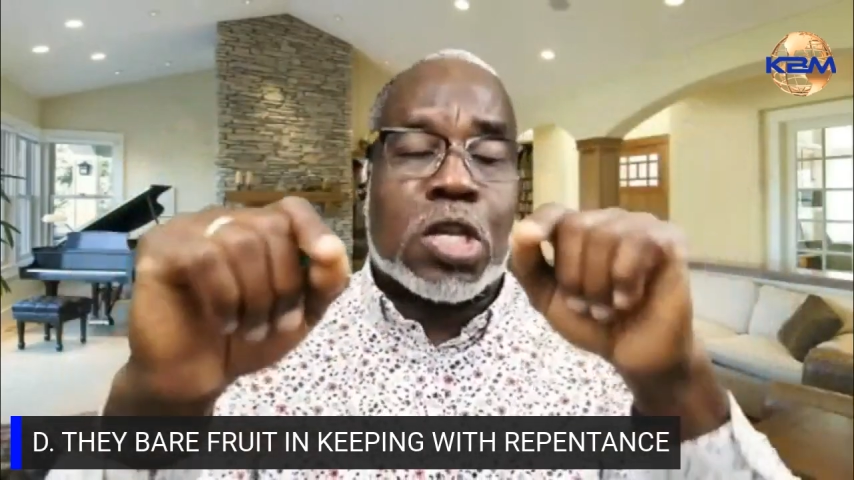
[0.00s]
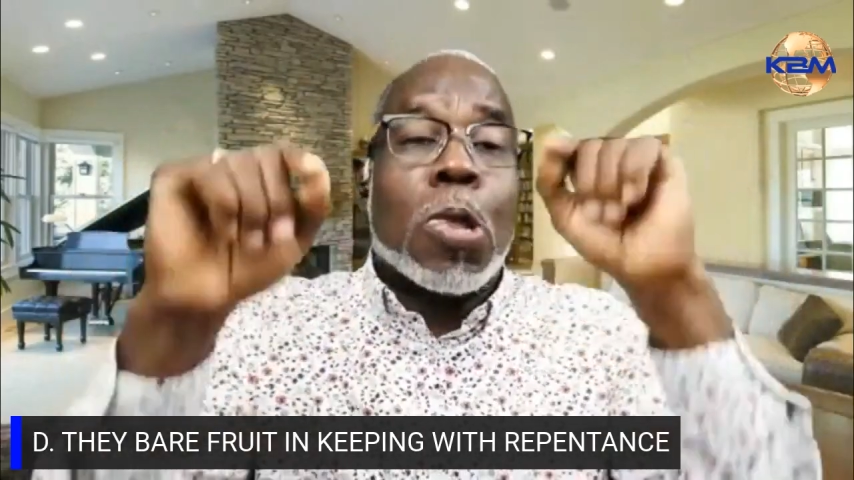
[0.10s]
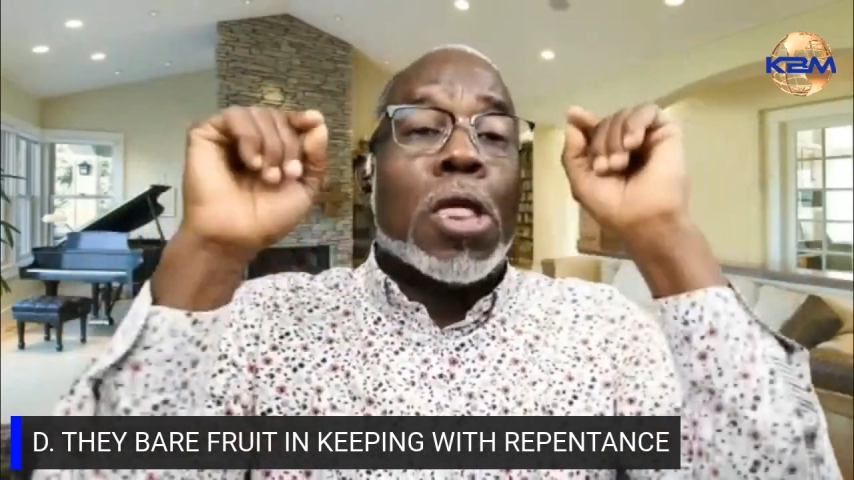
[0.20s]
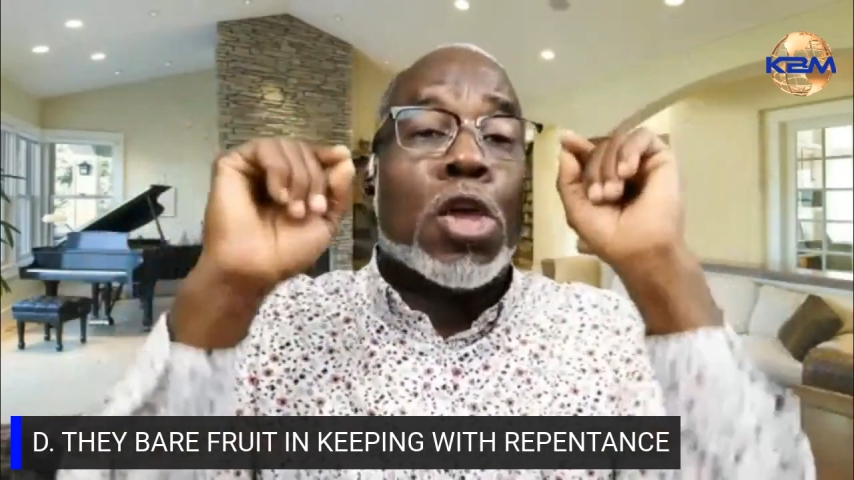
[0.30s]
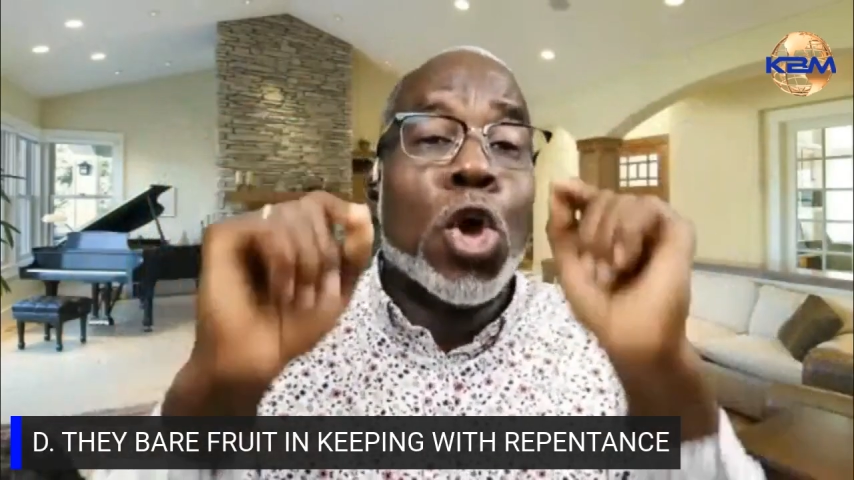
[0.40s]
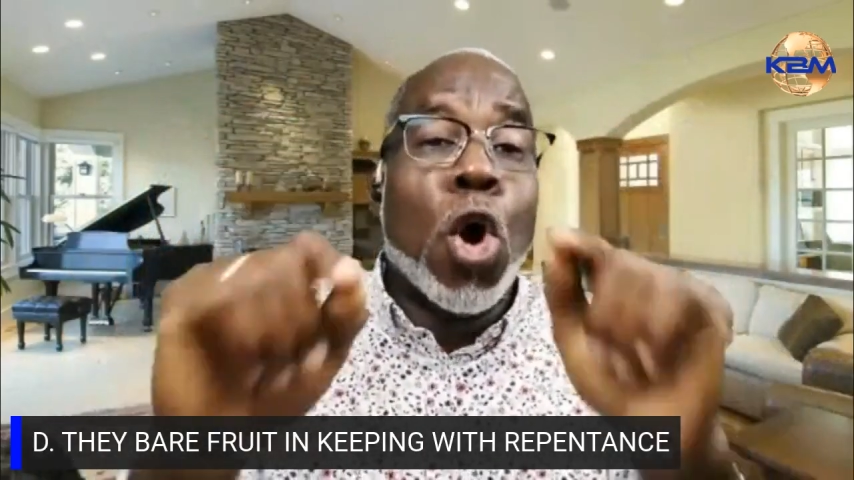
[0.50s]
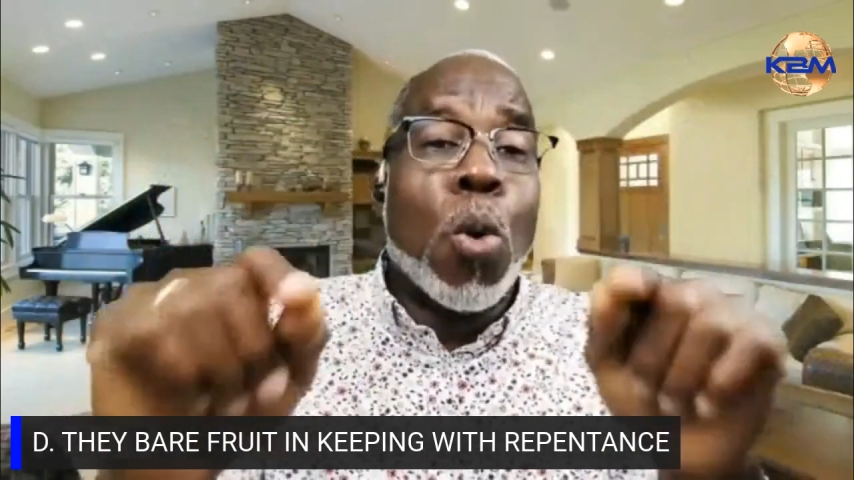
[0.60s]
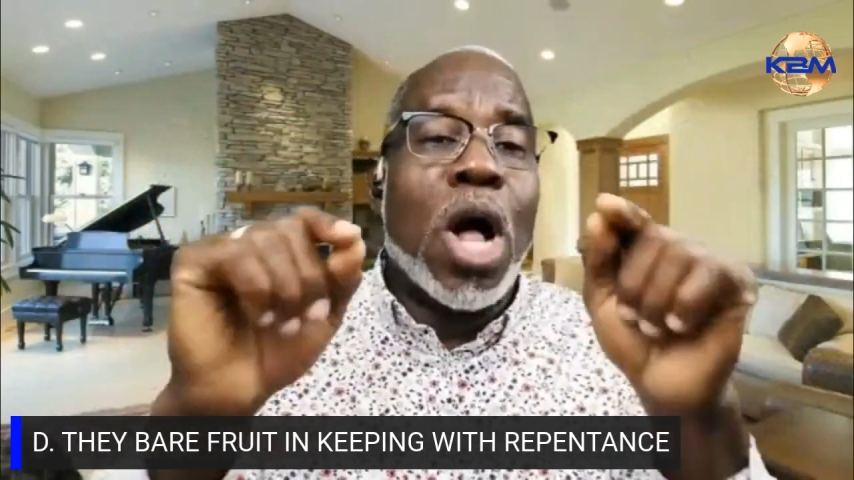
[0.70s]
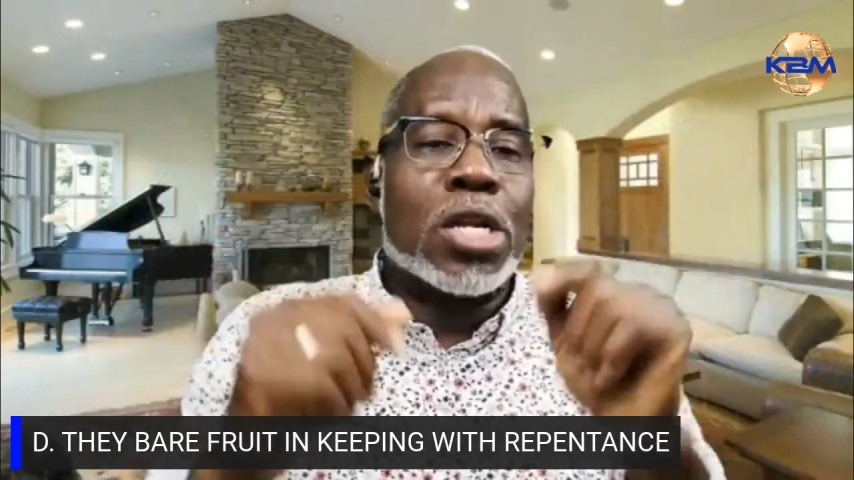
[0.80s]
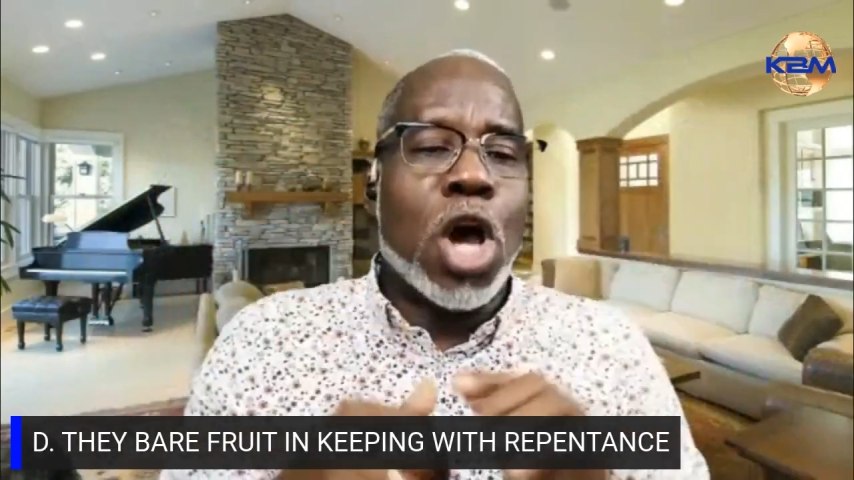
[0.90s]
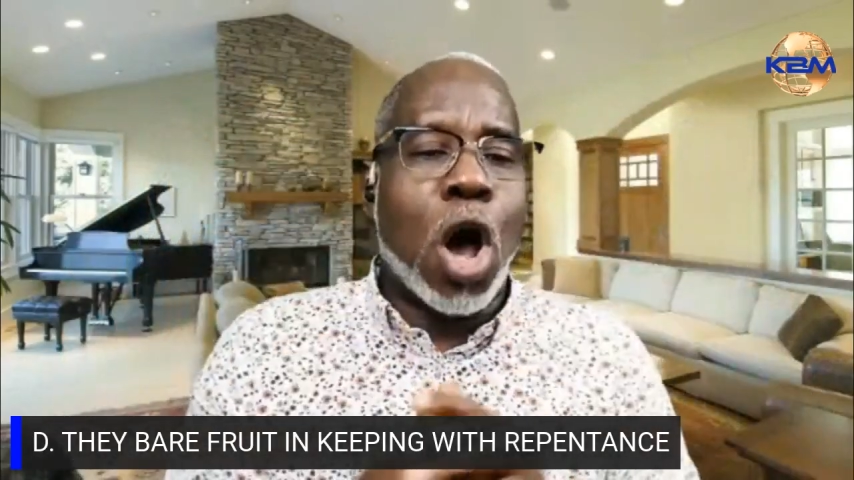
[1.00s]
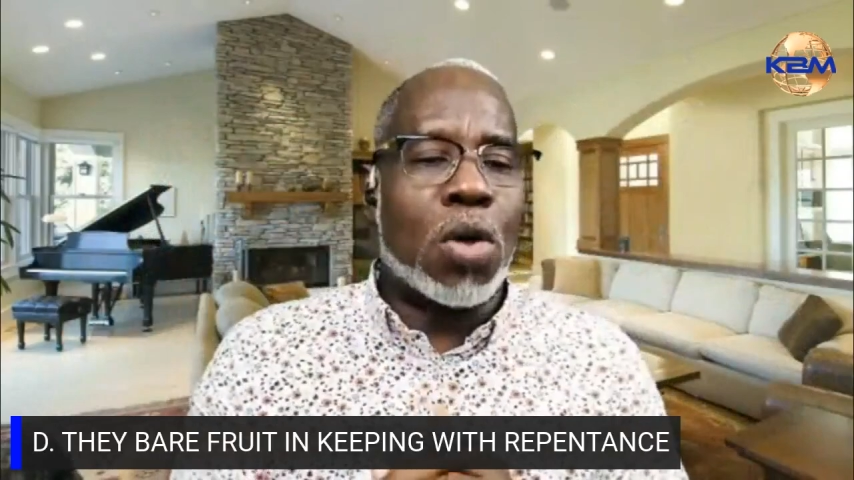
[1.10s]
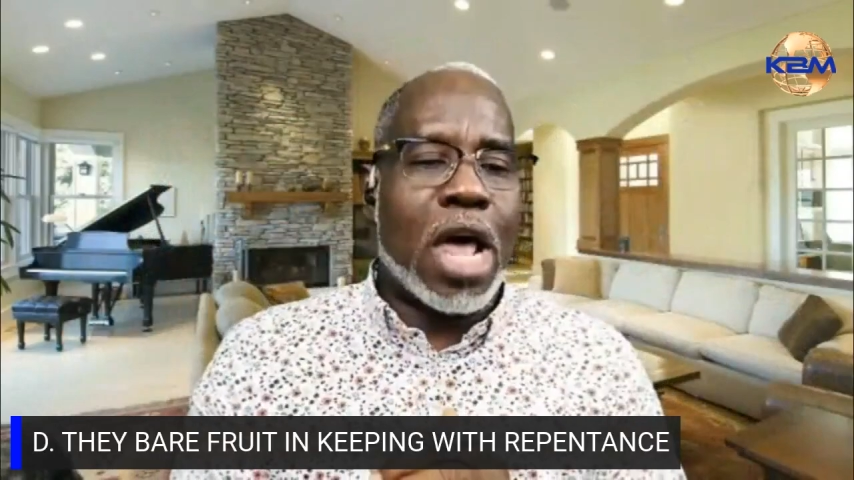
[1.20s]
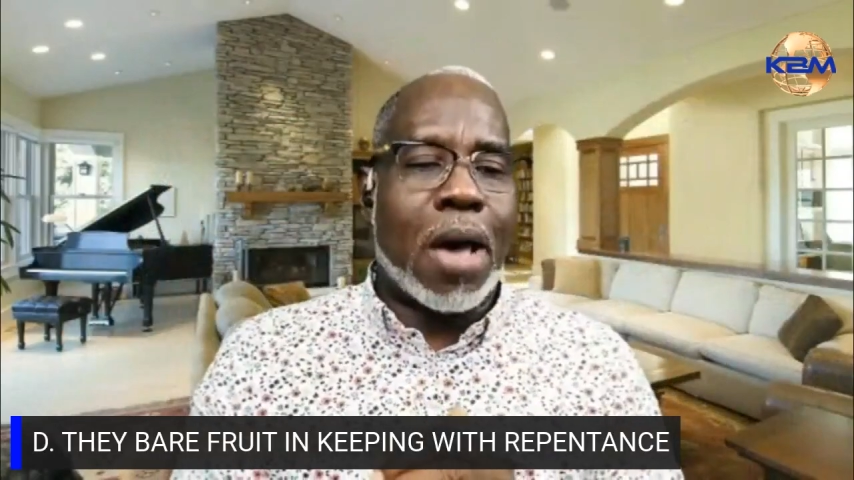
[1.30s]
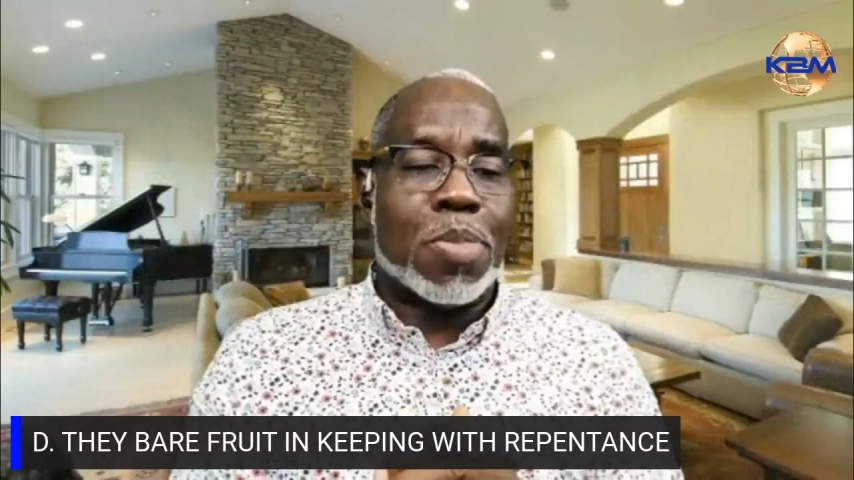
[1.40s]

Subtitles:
you will know them.